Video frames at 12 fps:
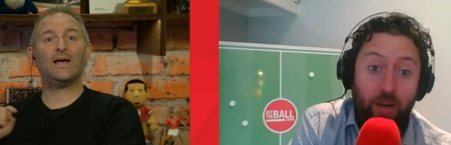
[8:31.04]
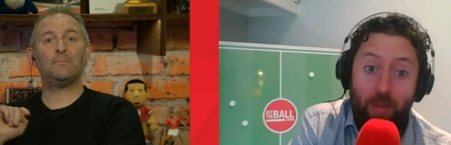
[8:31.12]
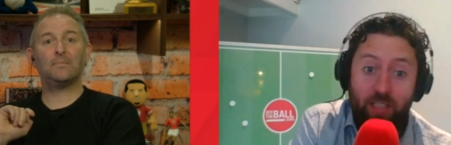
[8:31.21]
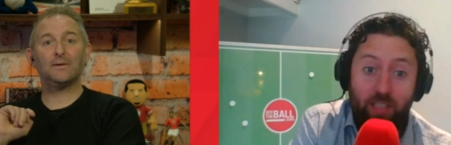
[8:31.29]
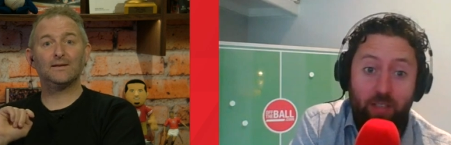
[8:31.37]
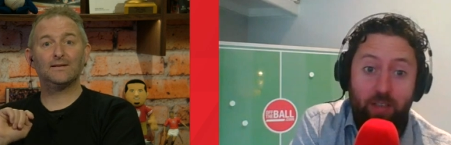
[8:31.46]

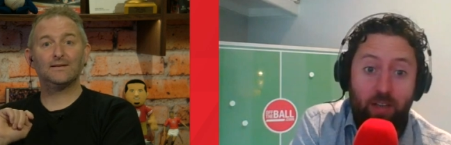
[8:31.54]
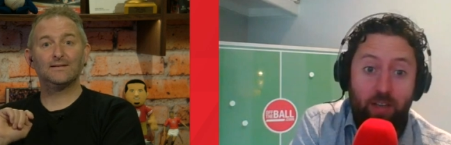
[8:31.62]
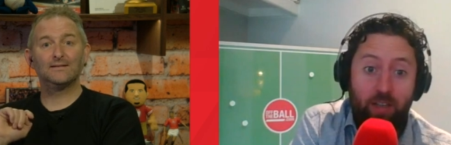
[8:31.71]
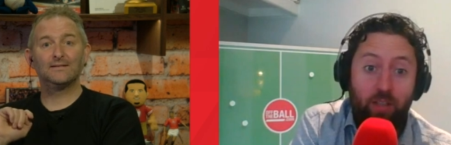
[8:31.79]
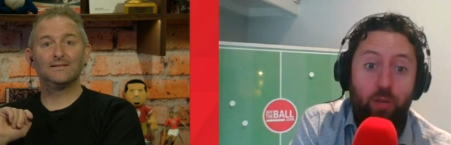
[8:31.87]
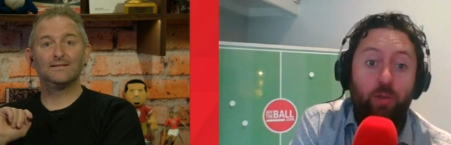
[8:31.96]
Speaker 1: I'd, imagine
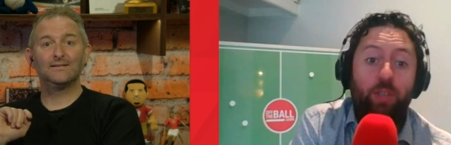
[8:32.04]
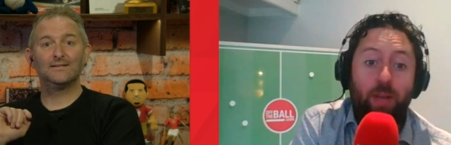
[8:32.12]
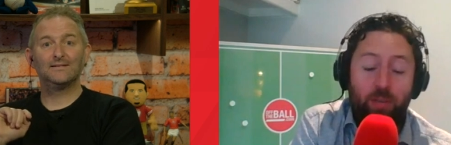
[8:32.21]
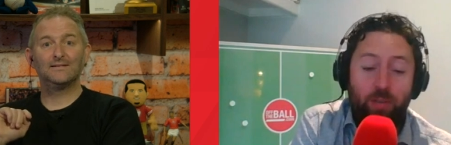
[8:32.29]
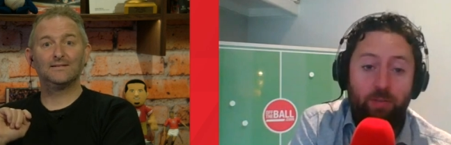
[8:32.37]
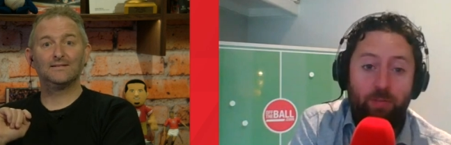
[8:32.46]
a
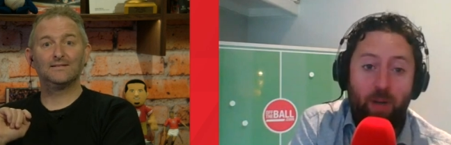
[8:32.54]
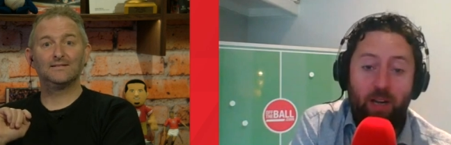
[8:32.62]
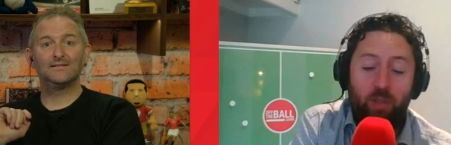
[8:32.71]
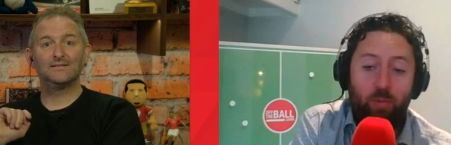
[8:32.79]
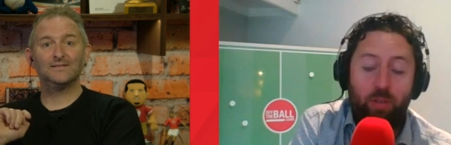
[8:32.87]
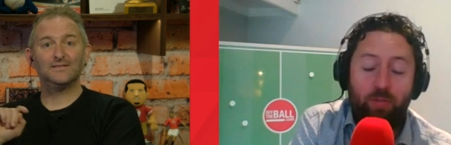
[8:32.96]
huge amount
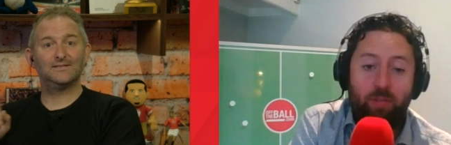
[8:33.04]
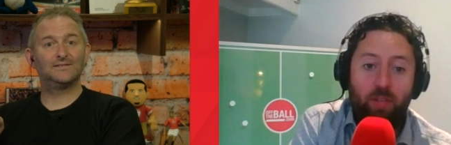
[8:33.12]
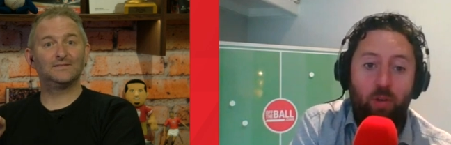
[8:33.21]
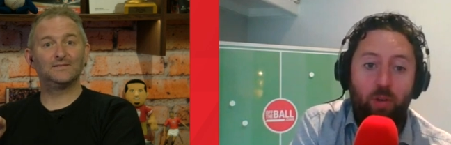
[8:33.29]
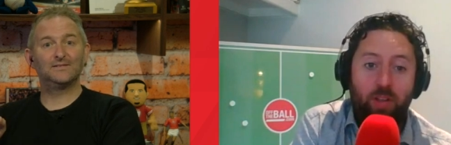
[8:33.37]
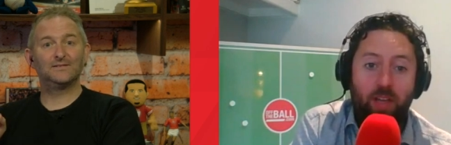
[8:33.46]
of players
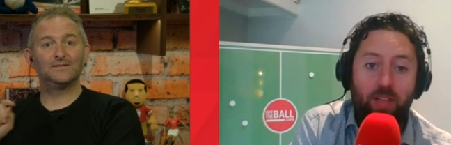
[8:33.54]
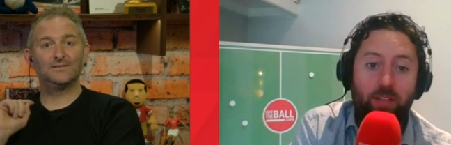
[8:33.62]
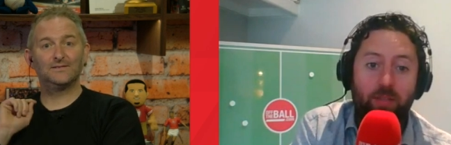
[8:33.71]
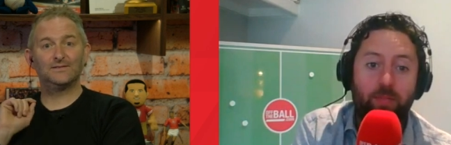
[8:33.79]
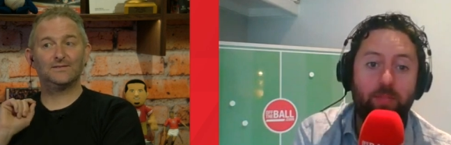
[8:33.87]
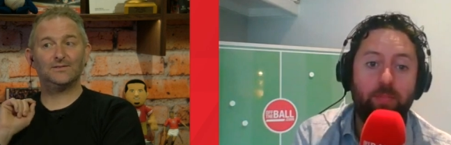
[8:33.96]
wouldn't have even thought of
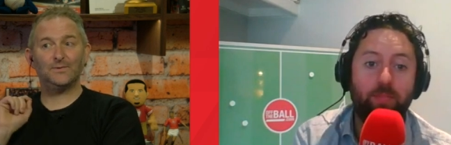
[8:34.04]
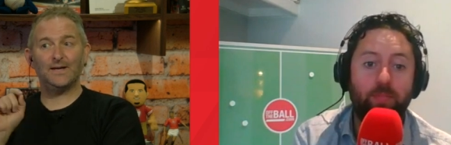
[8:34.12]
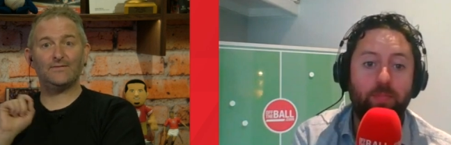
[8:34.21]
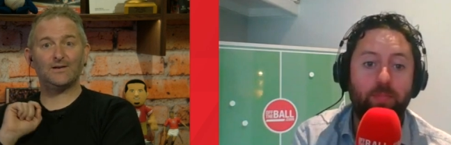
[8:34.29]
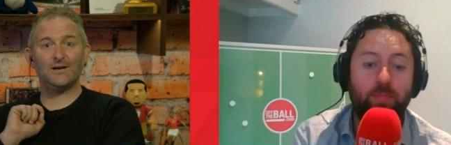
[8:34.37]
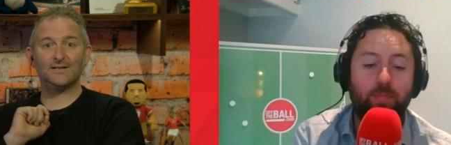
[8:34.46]
that.
Speaker 2: Do we
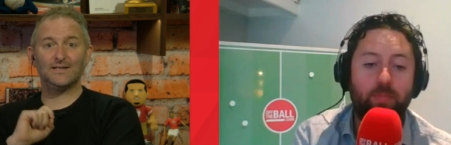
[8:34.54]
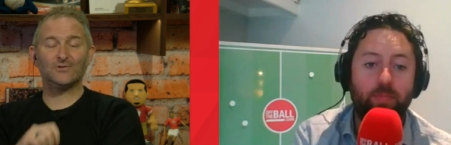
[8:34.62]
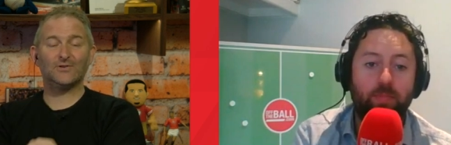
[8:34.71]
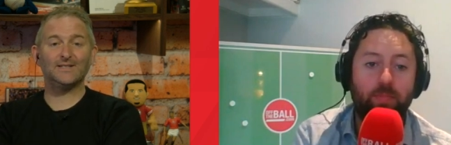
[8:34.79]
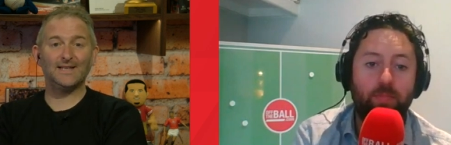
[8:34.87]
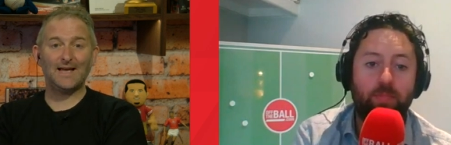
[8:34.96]
have a contact
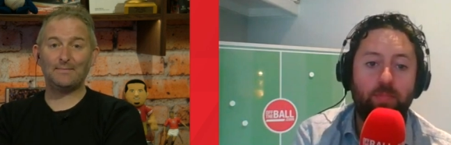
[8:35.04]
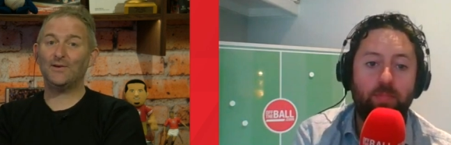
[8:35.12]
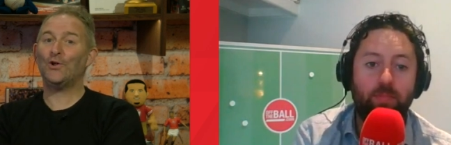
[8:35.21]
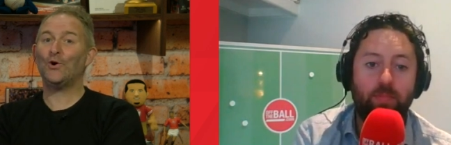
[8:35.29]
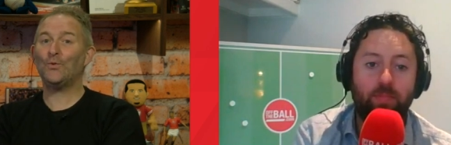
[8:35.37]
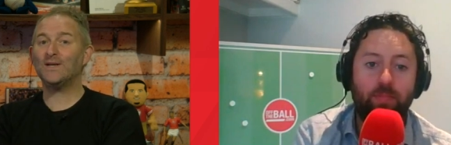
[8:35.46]
tracing app?
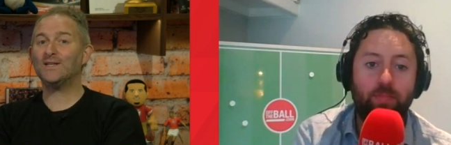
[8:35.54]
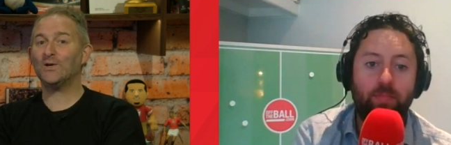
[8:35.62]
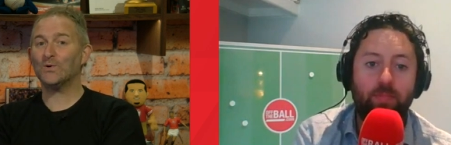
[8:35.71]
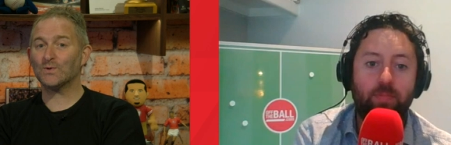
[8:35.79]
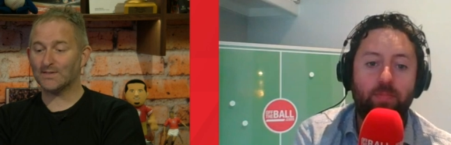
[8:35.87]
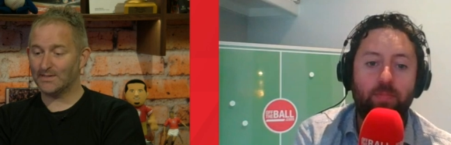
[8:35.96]
No, we
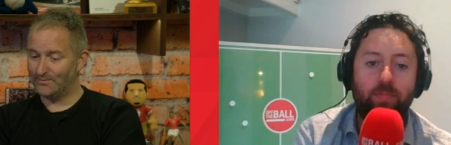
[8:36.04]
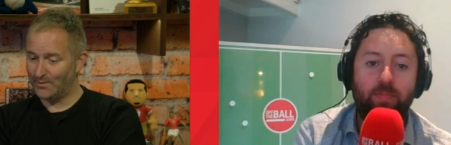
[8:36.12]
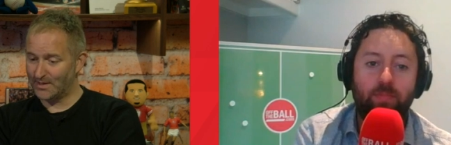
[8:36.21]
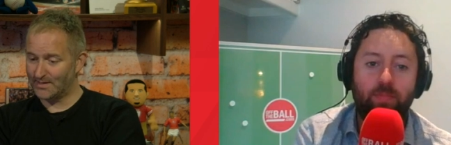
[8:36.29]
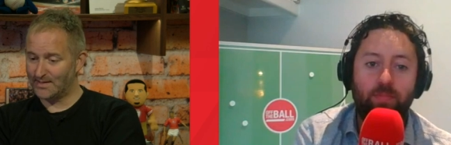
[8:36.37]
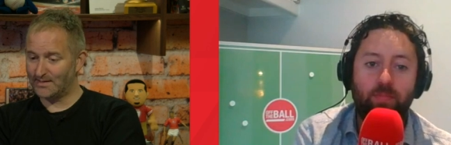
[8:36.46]
don't.
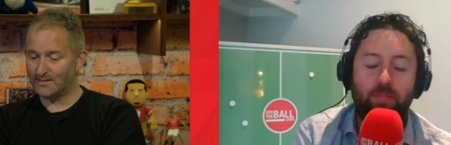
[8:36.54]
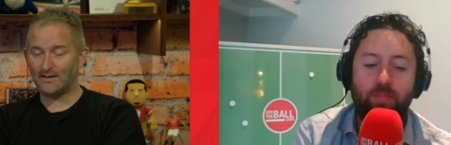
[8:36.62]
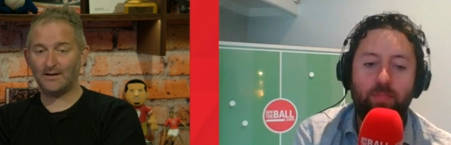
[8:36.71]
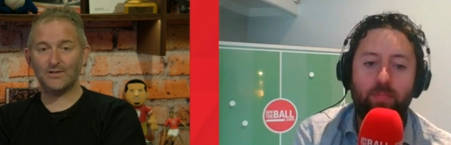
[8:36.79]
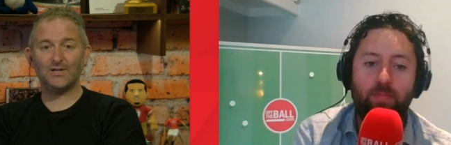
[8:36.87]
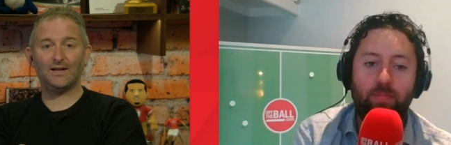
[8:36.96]
What is it?
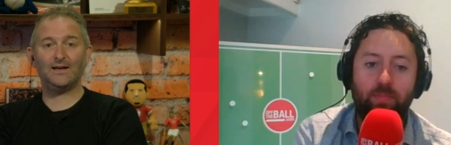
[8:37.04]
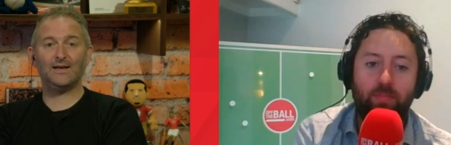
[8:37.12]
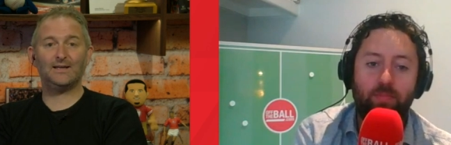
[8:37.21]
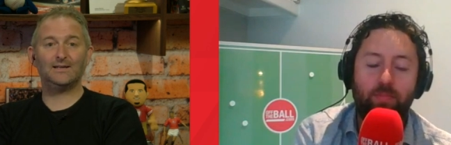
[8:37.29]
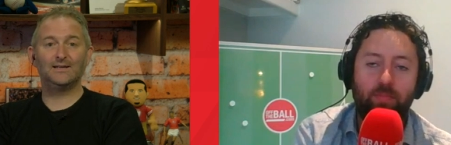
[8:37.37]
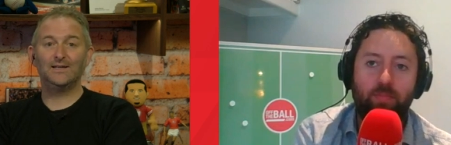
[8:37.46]
Start of
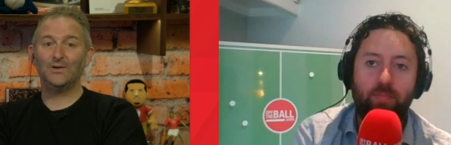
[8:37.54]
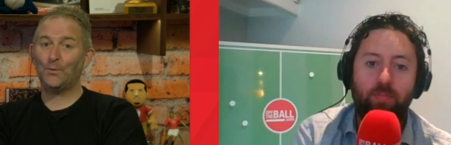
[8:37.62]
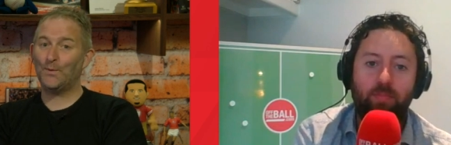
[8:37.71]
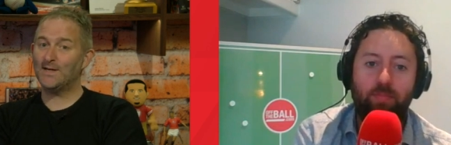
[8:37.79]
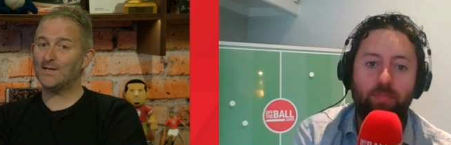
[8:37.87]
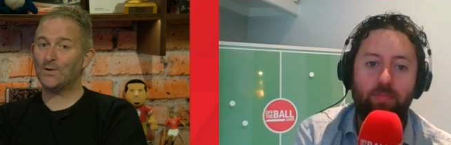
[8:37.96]
July.
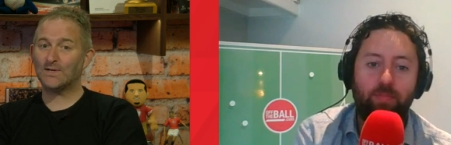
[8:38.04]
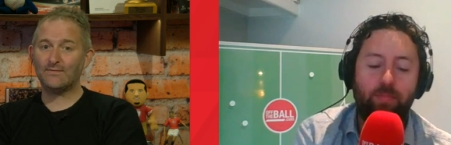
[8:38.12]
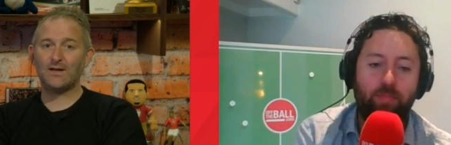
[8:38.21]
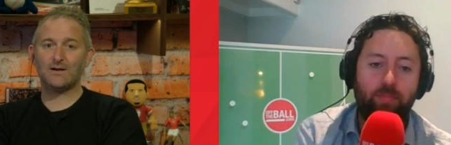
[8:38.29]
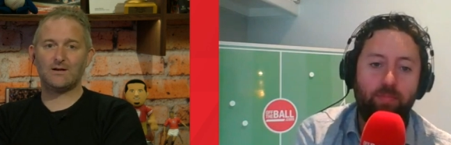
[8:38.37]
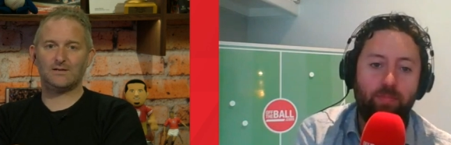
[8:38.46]
We don't have
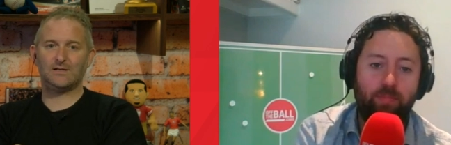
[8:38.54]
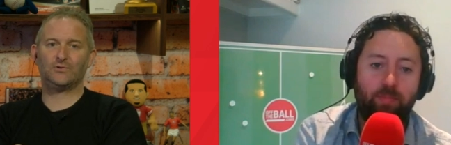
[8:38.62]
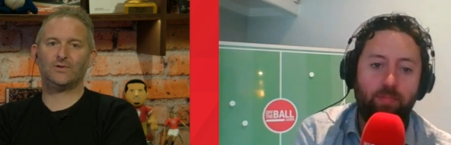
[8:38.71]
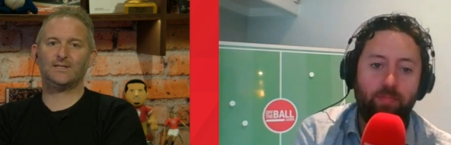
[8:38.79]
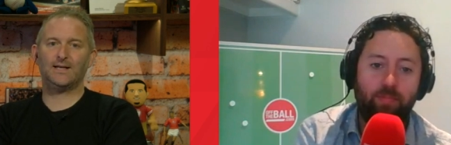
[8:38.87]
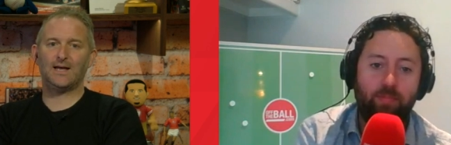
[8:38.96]
that contact
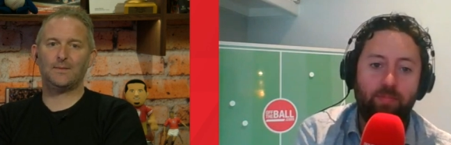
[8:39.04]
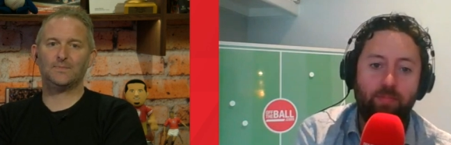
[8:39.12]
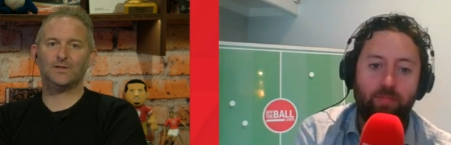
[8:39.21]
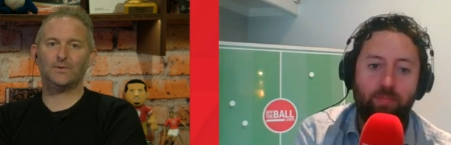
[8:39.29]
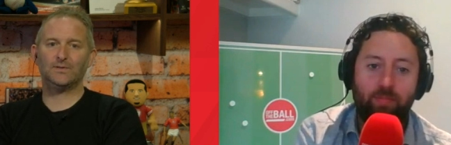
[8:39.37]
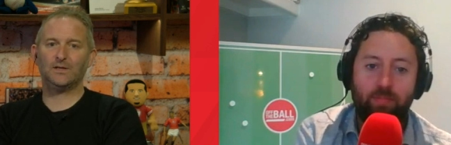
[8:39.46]
tracing app,
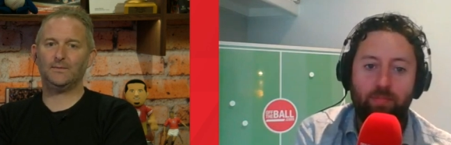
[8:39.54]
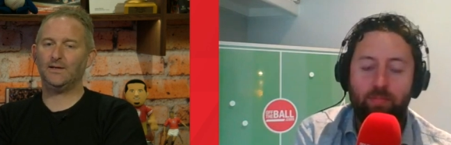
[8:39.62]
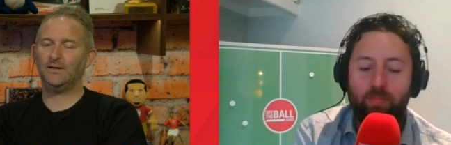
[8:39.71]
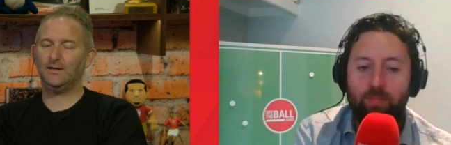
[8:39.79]
so it's going to be